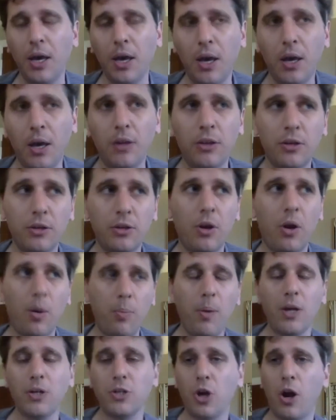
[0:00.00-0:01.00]
The
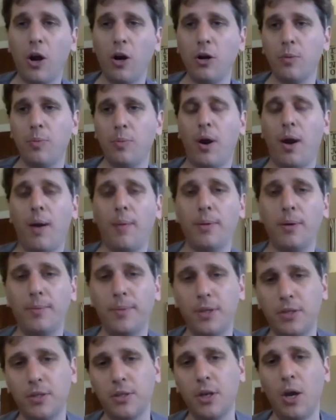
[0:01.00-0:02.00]
much harder
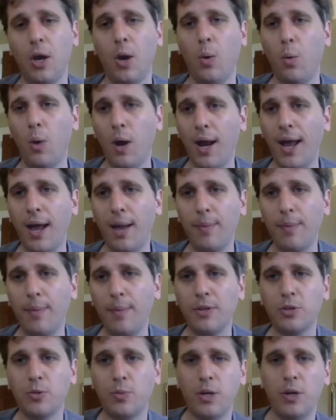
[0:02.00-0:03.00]
problem is what
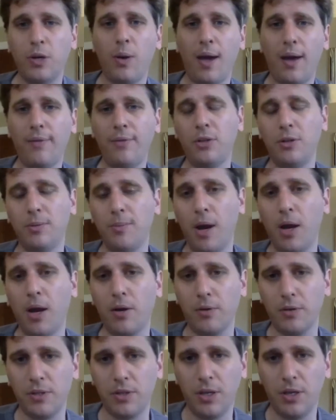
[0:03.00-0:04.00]
happens when you have a
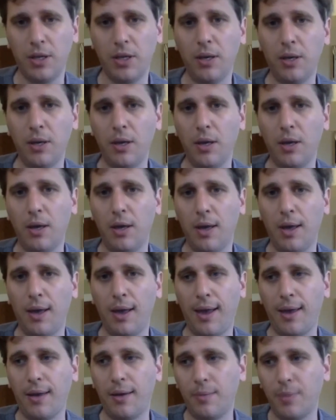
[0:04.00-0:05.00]
democracy
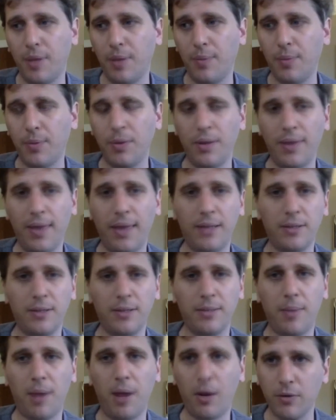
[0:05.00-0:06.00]
and people in that
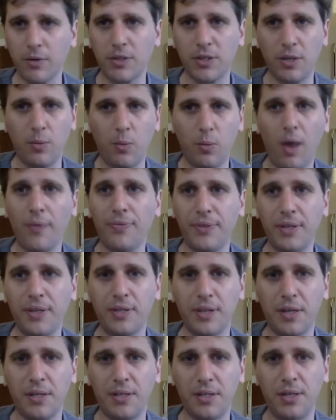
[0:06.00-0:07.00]
democracy want these
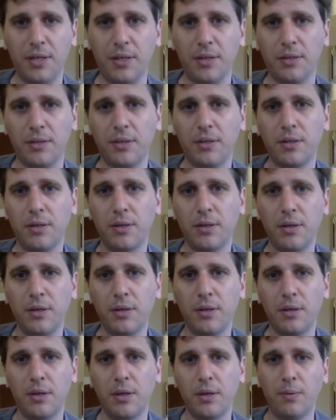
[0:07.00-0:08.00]
ideas,
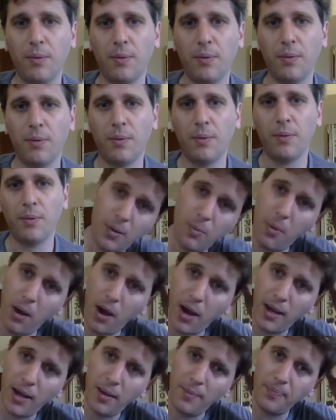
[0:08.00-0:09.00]
right? I think
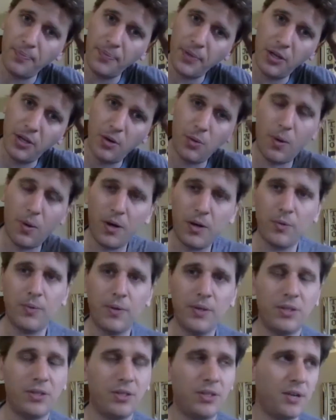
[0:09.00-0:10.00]
my, you know, one of the
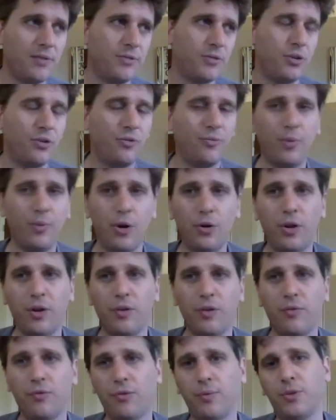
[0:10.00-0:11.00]
reasons I've sort of
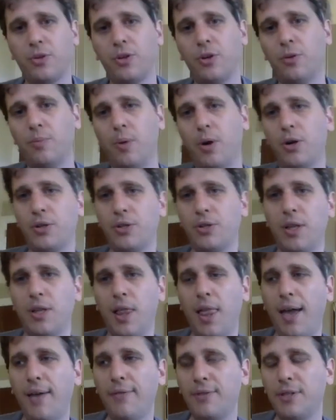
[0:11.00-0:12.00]
broken from certain parts of the
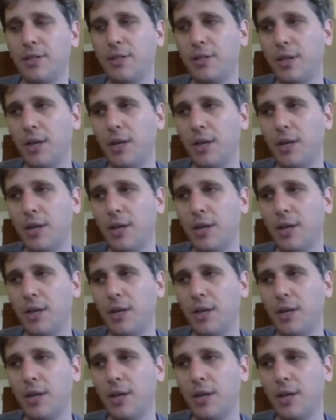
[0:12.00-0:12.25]
left is